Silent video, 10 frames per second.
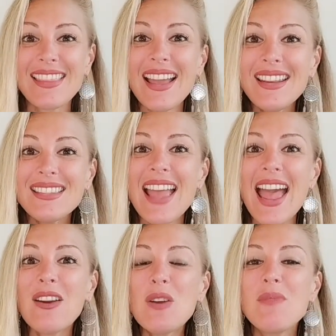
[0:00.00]
That is the
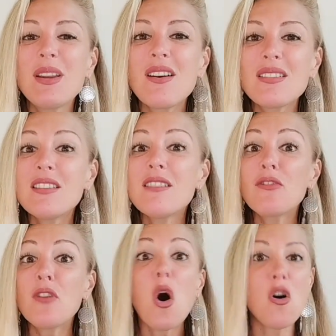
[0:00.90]
anger because of
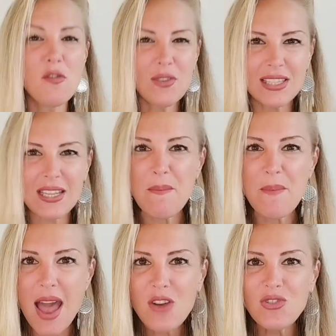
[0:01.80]
overstep
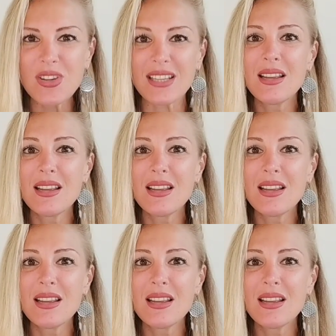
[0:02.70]
boundaries,